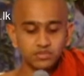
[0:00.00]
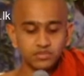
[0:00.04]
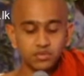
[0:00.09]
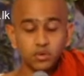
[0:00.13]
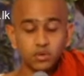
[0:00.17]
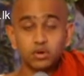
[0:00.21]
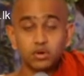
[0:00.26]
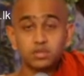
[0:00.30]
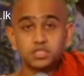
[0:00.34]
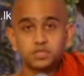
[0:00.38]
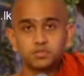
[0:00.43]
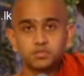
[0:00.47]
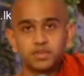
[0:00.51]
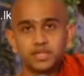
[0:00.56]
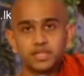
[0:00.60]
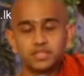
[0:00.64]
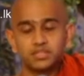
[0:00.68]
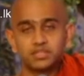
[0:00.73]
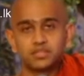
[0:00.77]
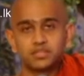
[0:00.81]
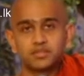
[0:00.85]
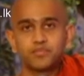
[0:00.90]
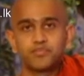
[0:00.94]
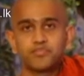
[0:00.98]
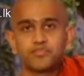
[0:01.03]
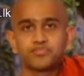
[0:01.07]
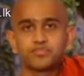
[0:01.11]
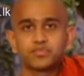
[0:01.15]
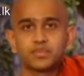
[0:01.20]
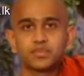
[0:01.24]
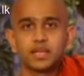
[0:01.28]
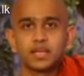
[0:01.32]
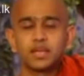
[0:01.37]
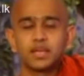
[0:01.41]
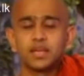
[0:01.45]
false speech.
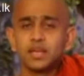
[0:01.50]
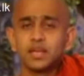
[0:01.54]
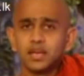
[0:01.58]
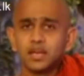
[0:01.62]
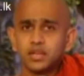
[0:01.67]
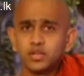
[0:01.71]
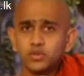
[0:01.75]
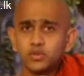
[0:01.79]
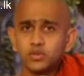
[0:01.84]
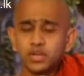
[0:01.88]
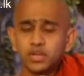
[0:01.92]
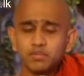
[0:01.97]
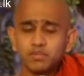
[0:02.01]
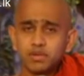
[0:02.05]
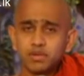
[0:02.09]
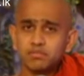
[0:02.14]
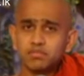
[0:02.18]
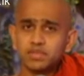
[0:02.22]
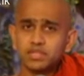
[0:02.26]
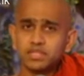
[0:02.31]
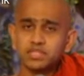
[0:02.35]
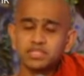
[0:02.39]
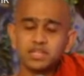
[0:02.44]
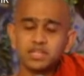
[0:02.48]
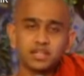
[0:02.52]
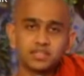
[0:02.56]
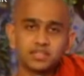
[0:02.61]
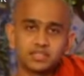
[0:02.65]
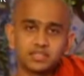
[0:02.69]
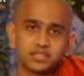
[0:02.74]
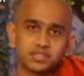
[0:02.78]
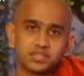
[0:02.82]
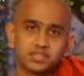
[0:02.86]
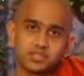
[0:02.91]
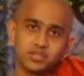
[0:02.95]
Do you remember
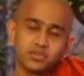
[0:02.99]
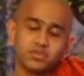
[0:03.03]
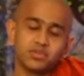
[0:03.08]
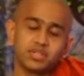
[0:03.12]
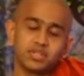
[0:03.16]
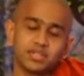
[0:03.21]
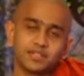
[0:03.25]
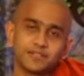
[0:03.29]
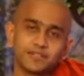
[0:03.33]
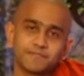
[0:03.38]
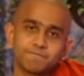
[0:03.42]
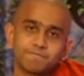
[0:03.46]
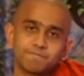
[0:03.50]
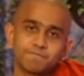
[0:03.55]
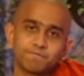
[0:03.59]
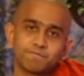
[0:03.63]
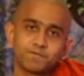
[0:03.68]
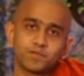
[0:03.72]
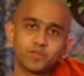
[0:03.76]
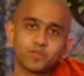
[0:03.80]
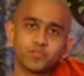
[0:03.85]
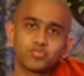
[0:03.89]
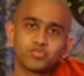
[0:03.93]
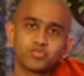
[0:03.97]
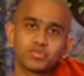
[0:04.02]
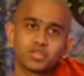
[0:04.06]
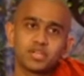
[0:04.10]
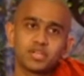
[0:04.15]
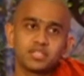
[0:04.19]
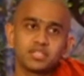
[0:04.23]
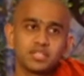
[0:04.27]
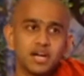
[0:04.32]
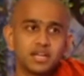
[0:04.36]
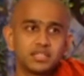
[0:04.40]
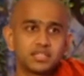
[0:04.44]
Dartha Story? A
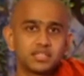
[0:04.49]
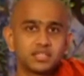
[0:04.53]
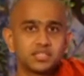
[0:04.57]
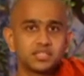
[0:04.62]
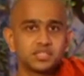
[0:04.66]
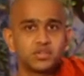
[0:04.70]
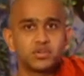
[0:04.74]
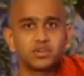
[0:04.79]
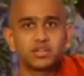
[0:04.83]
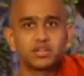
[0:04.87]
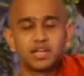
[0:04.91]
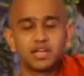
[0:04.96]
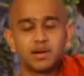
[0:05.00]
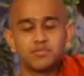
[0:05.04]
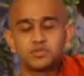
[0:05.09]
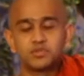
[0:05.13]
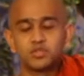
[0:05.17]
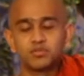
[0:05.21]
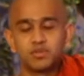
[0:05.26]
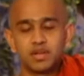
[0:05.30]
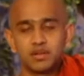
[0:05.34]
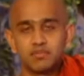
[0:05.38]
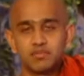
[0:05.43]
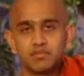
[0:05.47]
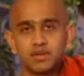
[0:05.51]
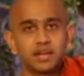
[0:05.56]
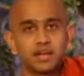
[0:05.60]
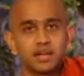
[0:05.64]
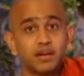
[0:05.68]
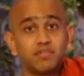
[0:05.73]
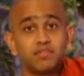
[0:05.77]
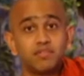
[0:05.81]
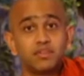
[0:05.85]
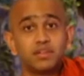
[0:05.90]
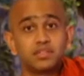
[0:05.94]
Dartha Story comes to my mind.
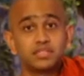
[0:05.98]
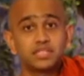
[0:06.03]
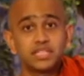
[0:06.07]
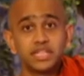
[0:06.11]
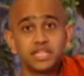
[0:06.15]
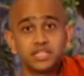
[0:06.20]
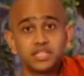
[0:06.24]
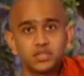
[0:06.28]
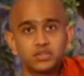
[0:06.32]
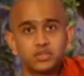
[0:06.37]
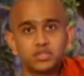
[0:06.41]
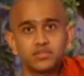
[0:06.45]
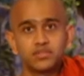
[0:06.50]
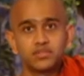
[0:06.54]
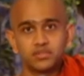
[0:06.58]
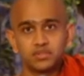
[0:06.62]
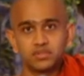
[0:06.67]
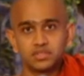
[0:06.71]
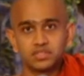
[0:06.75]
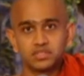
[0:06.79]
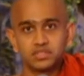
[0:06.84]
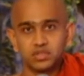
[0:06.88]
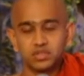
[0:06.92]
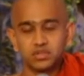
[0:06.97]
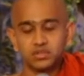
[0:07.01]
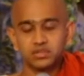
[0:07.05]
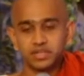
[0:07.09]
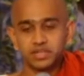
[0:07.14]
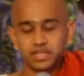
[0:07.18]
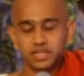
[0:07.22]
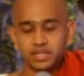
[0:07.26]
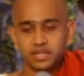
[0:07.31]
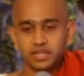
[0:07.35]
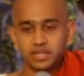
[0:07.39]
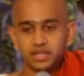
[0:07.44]
I will teach you the full
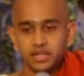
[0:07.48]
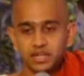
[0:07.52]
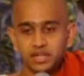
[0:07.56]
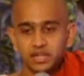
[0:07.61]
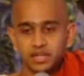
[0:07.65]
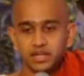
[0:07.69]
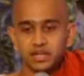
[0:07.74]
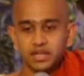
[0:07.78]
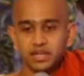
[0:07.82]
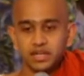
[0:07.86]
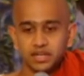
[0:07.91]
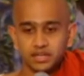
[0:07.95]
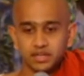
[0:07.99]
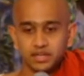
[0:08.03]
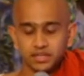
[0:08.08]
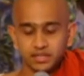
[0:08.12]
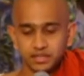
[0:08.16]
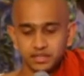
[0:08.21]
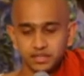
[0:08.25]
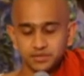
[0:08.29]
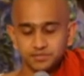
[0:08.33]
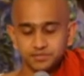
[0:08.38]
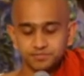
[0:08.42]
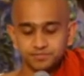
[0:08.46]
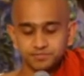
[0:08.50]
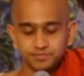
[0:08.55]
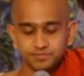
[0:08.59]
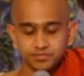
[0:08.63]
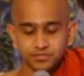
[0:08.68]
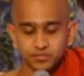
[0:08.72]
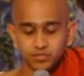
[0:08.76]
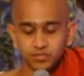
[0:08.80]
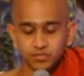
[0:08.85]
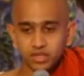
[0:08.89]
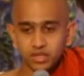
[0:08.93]
story.
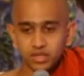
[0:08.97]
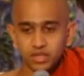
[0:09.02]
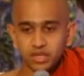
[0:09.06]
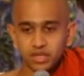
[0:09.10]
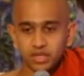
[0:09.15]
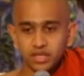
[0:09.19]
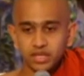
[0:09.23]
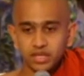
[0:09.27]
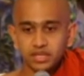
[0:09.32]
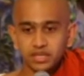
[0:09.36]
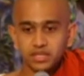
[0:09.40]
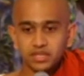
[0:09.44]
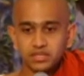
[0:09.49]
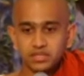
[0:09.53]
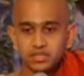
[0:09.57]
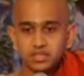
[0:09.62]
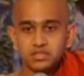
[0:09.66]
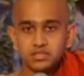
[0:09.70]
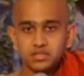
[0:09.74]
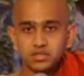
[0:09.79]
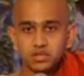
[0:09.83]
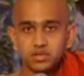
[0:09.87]
Here in this